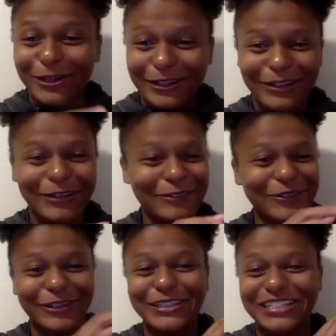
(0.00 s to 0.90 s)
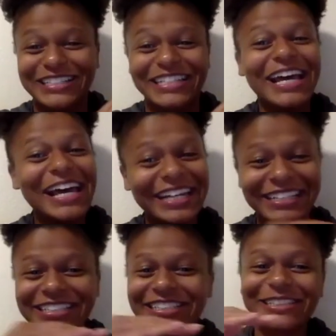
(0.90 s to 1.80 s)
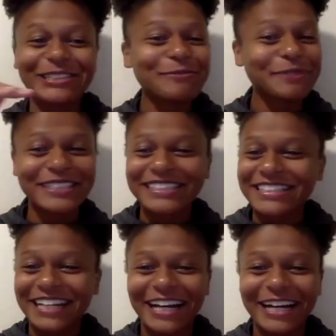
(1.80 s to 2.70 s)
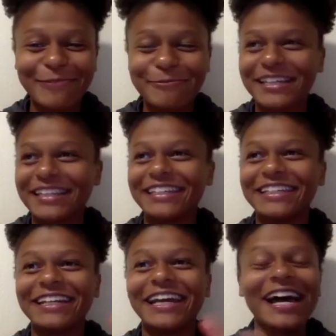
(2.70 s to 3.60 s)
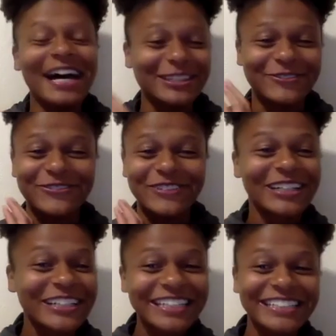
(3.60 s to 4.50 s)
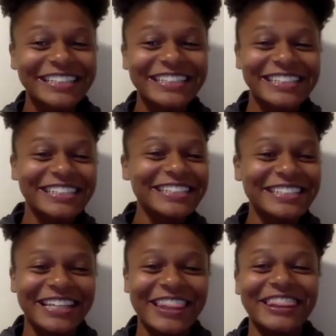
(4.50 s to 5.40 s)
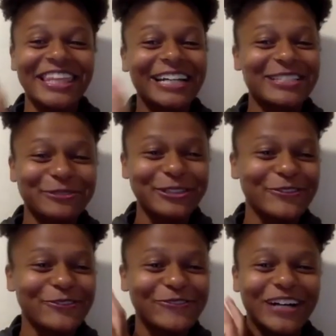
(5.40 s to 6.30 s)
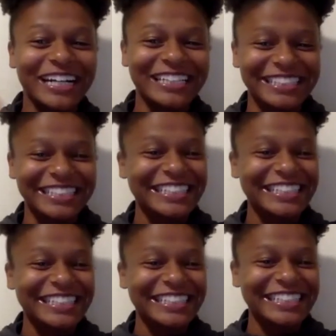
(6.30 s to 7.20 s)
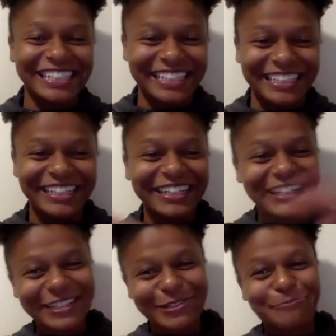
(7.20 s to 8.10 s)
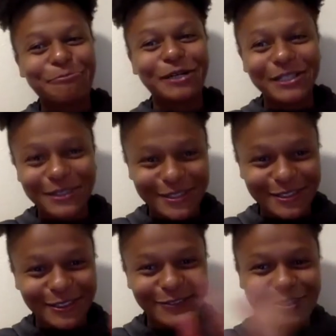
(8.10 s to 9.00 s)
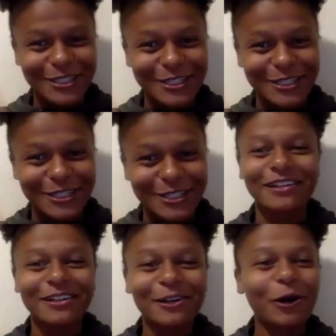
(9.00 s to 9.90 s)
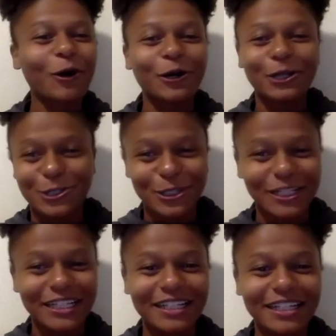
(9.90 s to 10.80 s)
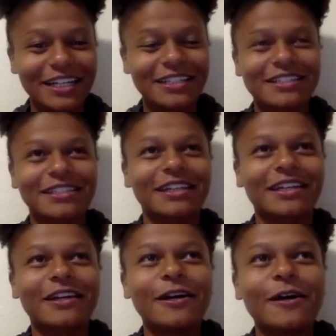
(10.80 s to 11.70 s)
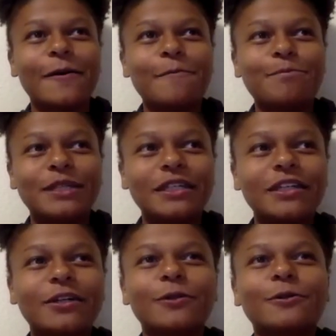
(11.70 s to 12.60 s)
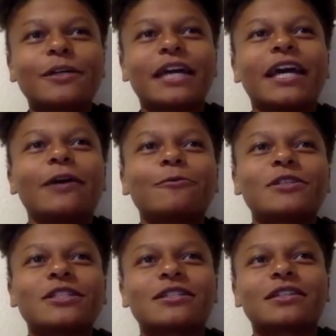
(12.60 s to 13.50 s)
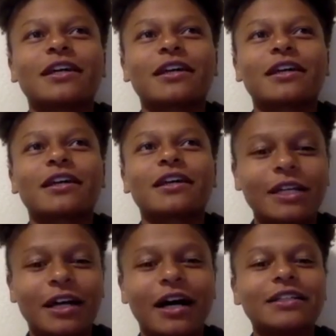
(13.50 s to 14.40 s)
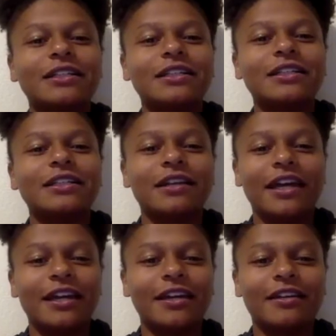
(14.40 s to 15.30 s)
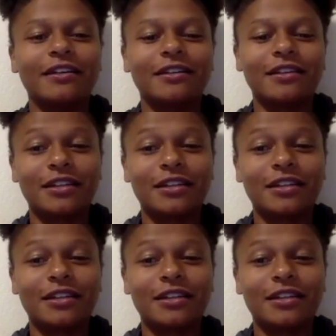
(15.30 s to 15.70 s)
for just an extended period of time. And then at the very end of the season, that's when you finally see your months of just like hard training. And it's like being okay with just like the monotony and the